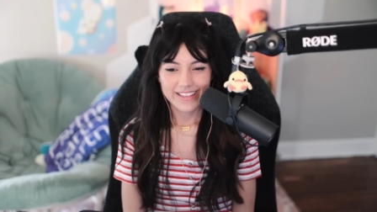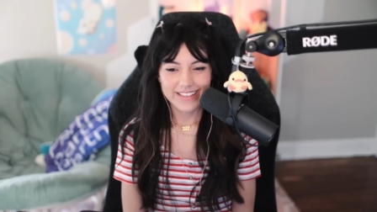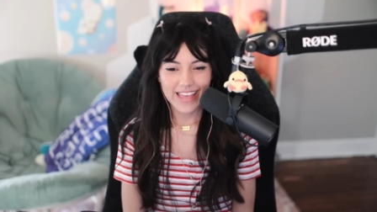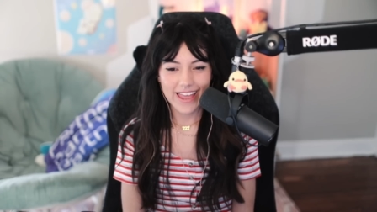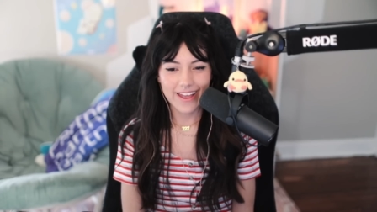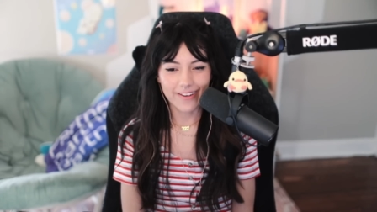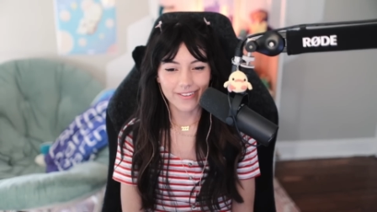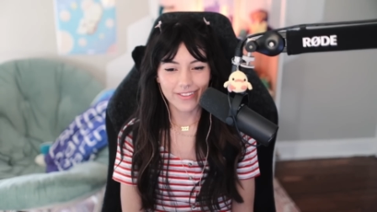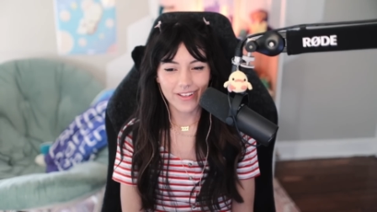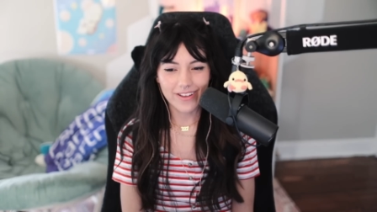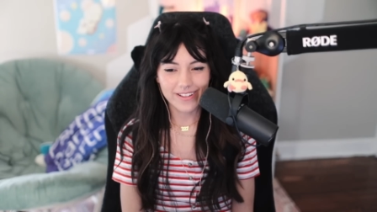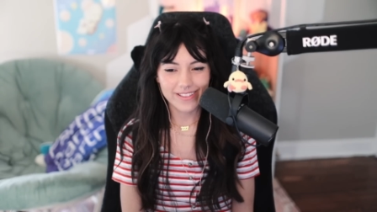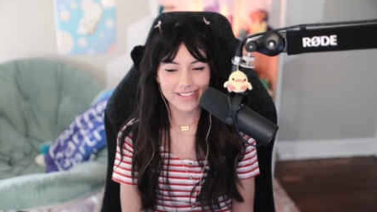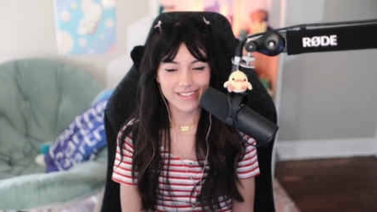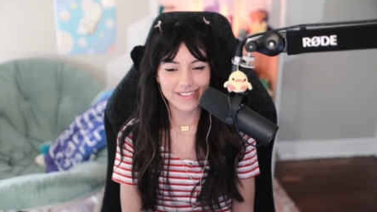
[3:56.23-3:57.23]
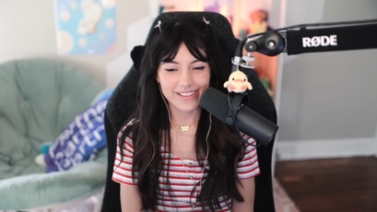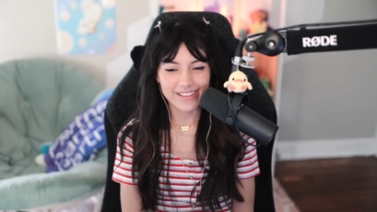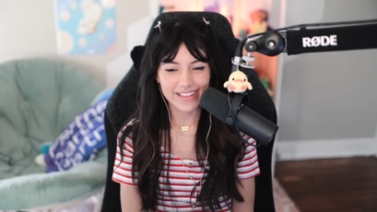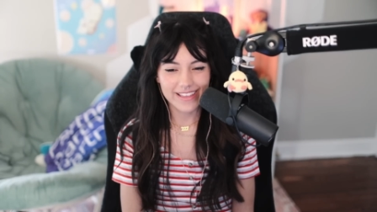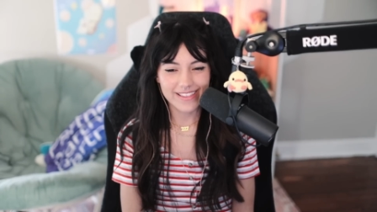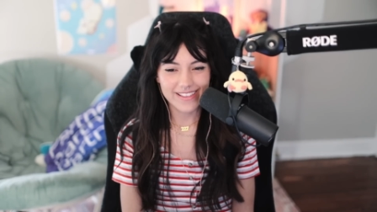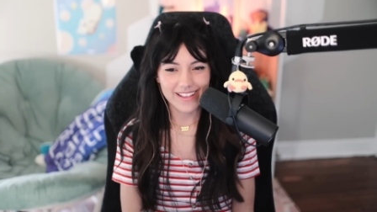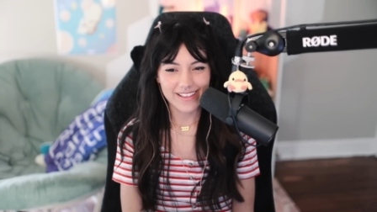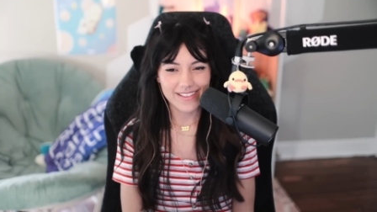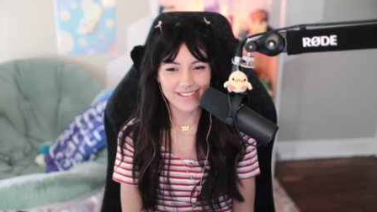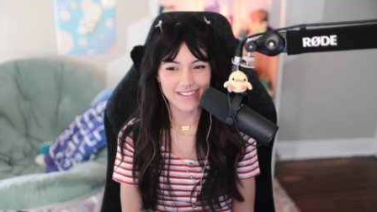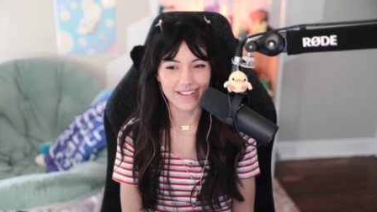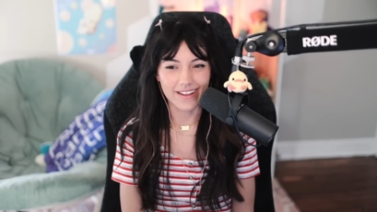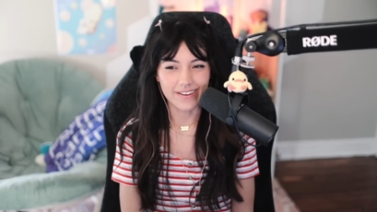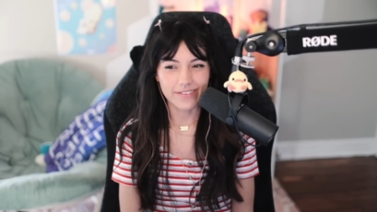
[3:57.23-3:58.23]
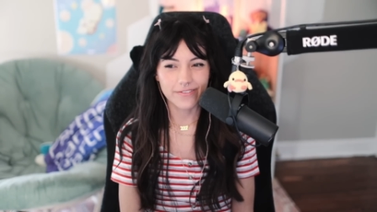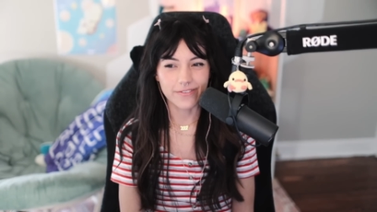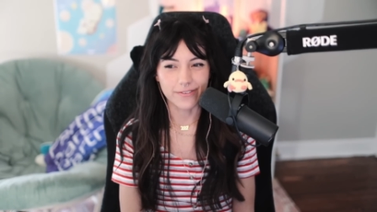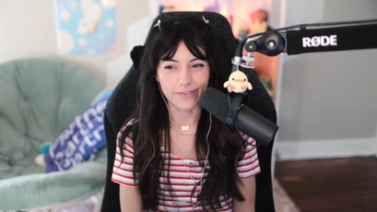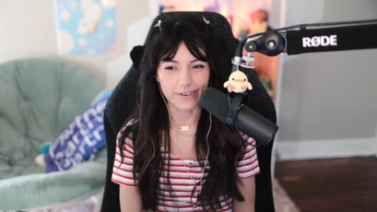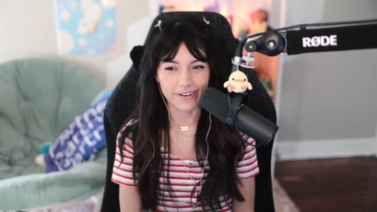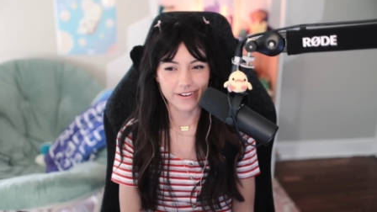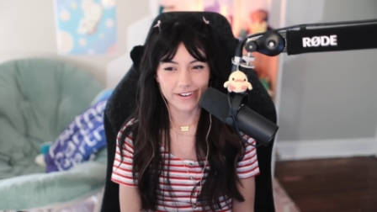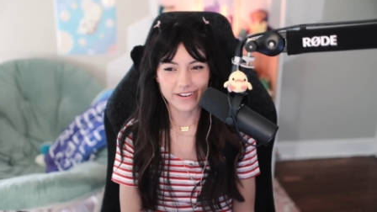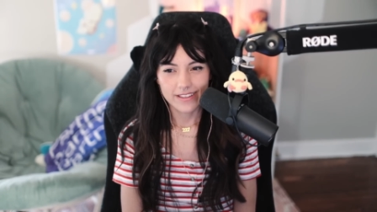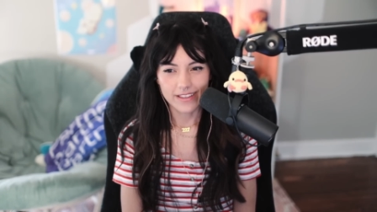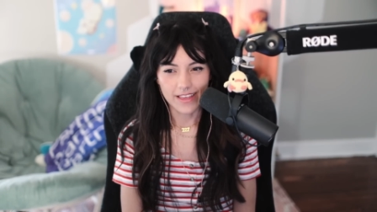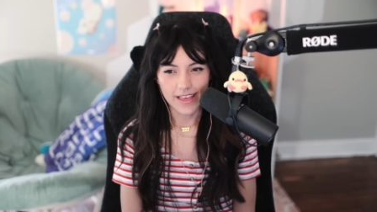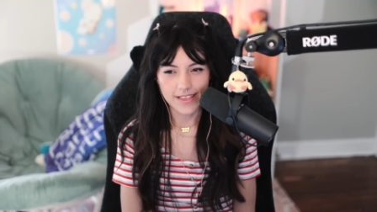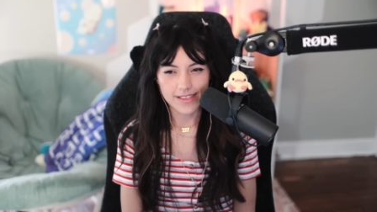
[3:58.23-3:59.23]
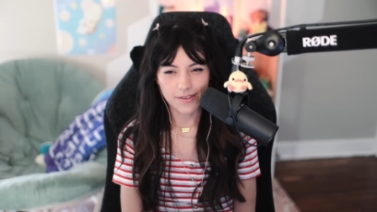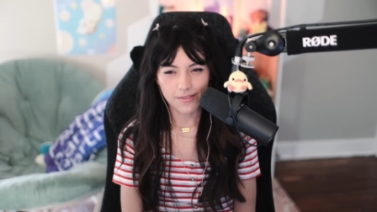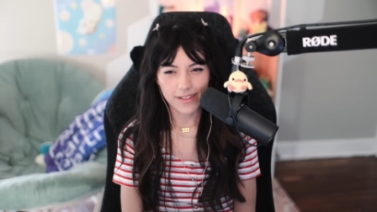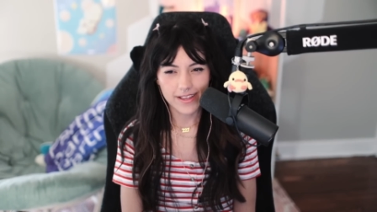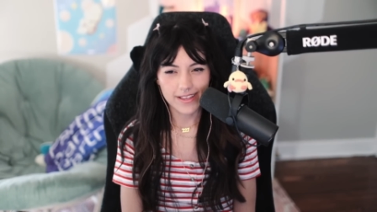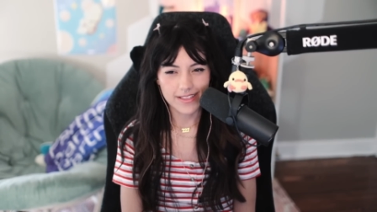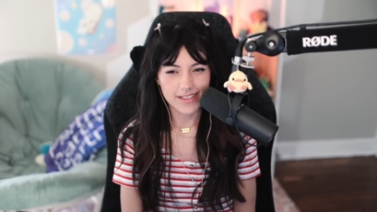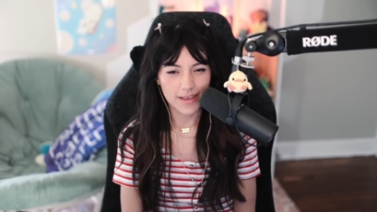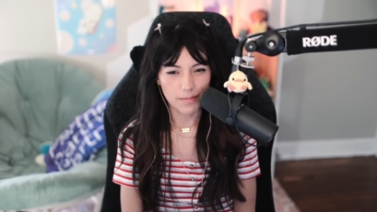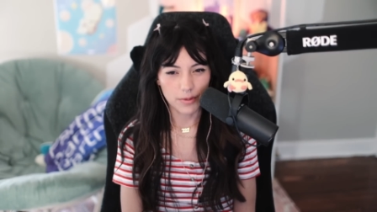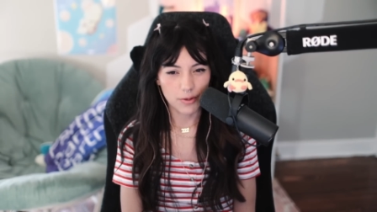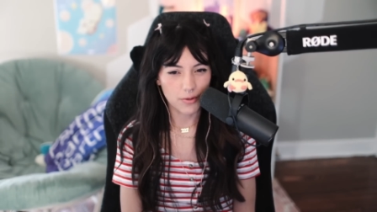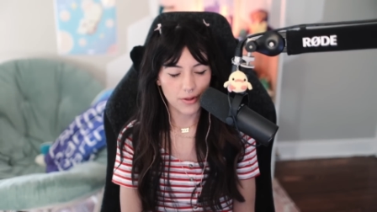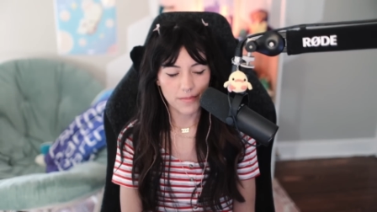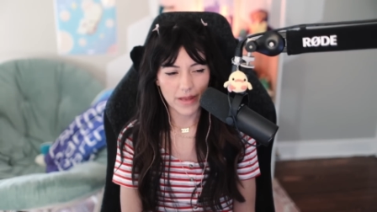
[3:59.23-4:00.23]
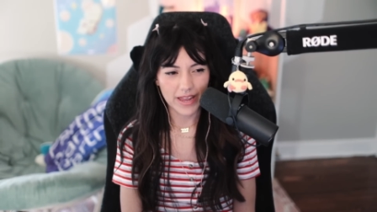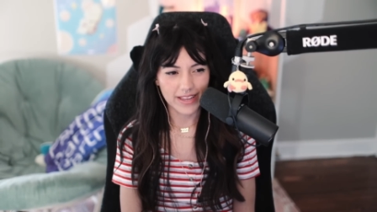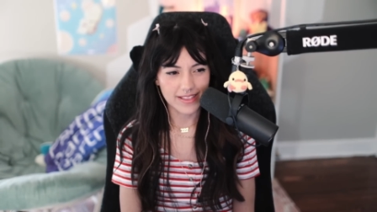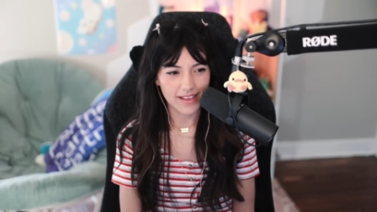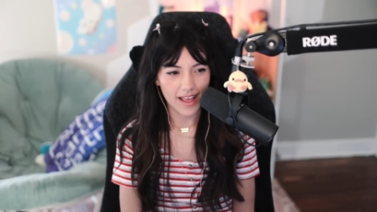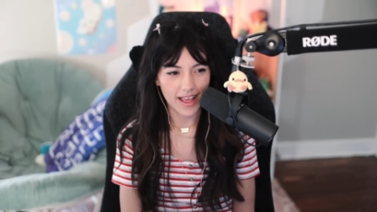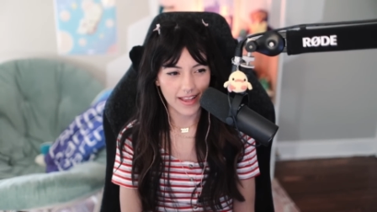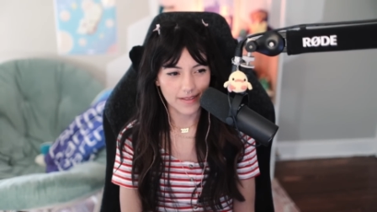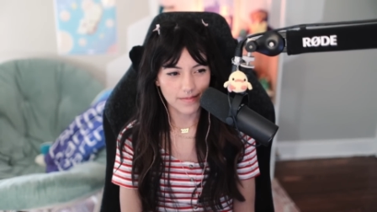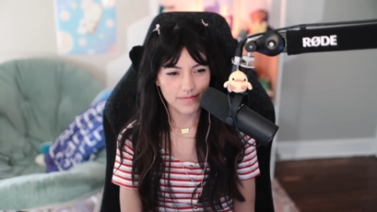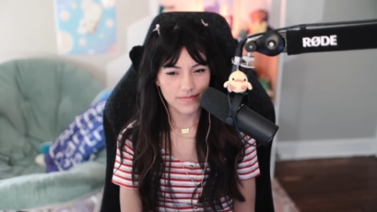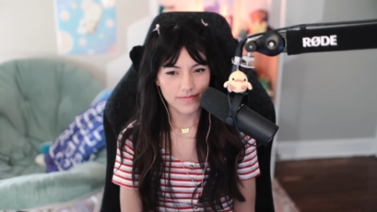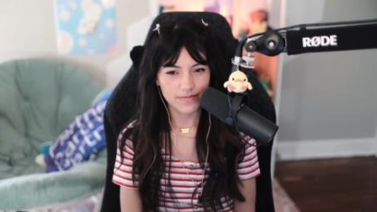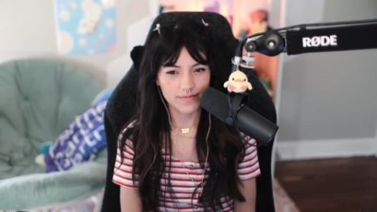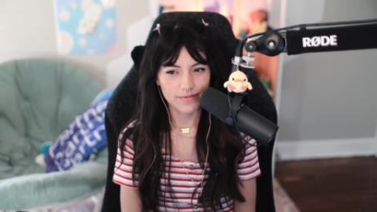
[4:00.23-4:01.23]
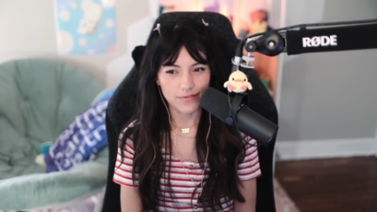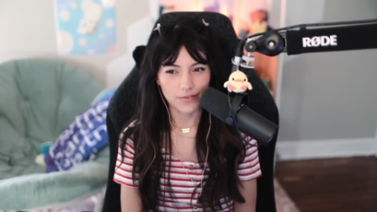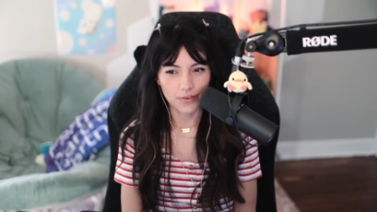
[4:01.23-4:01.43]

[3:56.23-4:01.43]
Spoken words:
Yeah, how long do they stay stunned for? Is there like a typical amount of time for